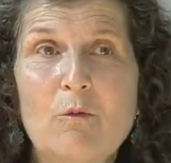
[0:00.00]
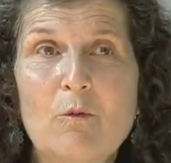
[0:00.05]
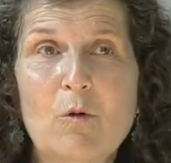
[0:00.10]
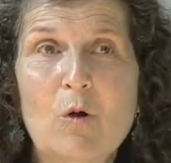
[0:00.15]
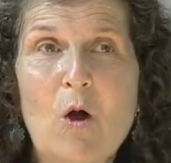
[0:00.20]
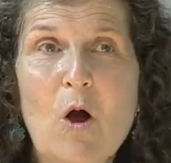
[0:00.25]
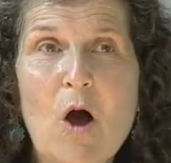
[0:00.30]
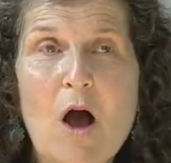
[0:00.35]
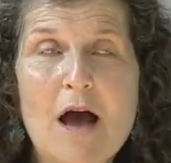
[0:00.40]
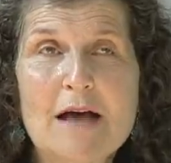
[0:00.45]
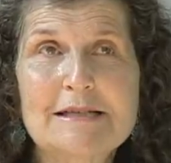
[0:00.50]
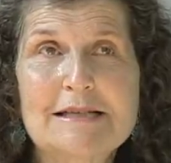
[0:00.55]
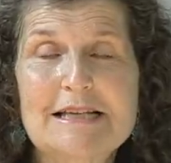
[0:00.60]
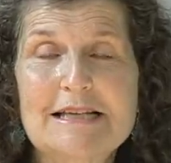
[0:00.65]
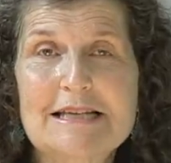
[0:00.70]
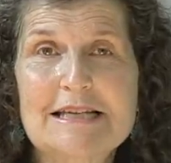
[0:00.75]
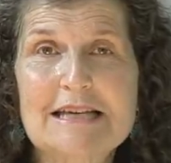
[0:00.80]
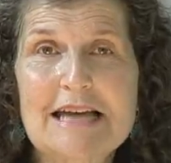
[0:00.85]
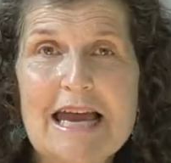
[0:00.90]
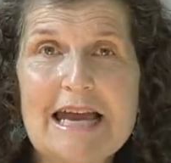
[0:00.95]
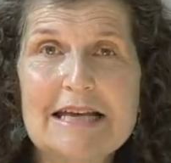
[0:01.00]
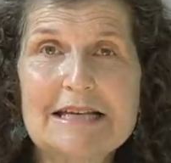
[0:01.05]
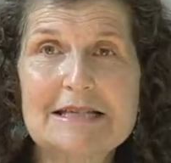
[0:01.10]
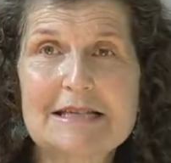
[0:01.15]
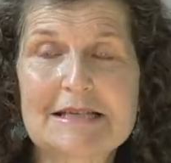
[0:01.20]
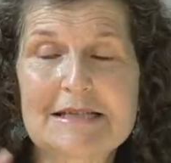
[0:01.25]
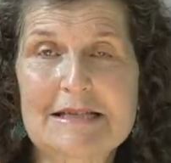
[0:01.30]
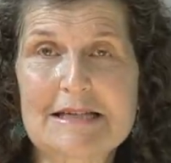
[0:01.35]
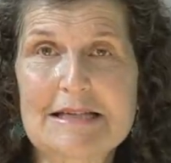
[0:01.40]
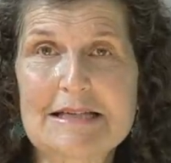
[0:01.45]
caused
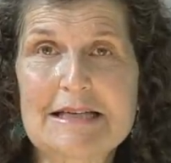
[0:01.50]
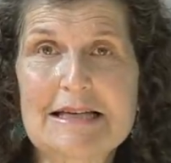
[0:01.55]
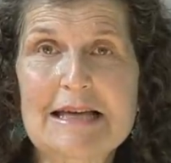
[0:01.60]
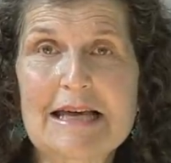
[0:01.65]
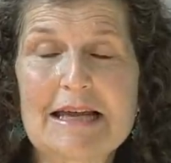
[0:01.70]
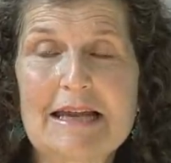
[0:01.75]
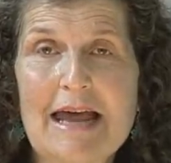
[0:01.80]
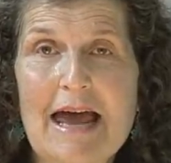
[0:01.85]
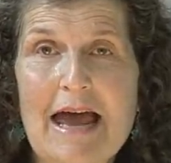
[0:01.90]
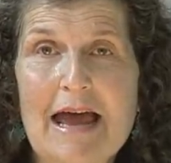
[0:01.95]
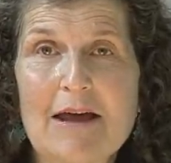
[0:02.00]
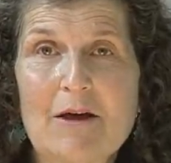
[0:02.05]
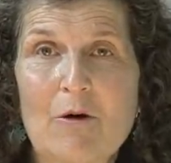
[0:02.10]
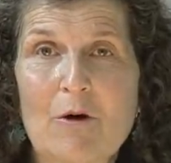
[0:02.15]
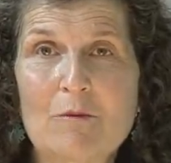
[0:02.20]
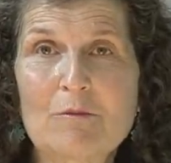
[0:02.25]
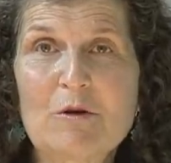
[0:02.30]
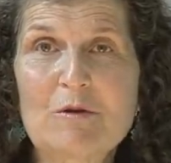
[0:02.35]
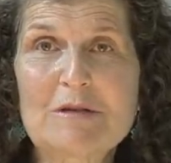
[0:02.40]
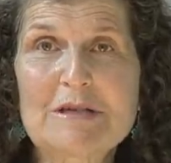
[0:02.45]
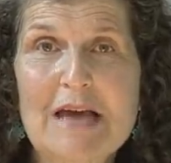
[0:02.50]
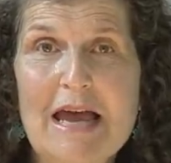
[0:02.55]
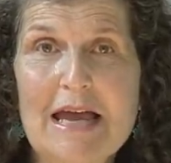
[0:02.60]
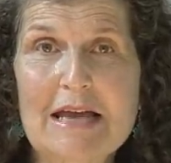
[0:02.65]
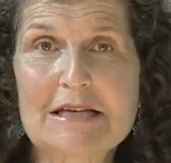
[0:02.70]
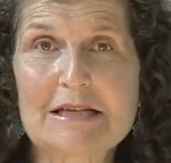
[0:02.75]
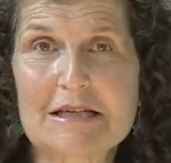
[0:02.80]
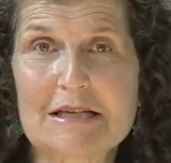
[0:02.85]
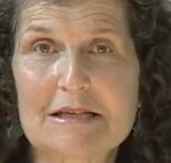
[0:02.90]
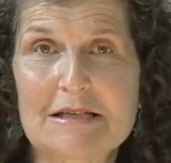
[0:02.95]
changes in DNA or
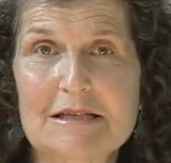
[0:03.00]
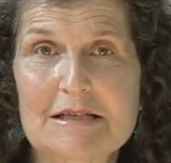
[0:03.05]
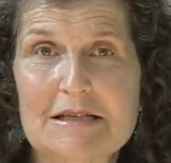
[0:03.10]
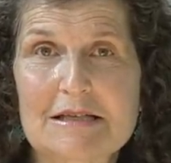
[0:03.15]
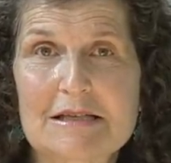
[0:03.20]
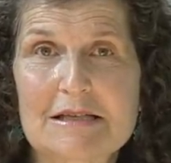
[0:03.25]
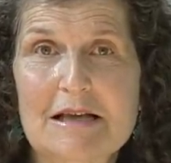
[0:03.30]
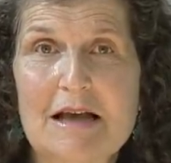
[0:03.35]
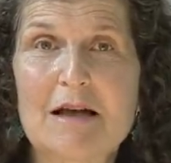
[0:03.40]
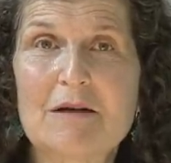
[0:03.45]
mutations.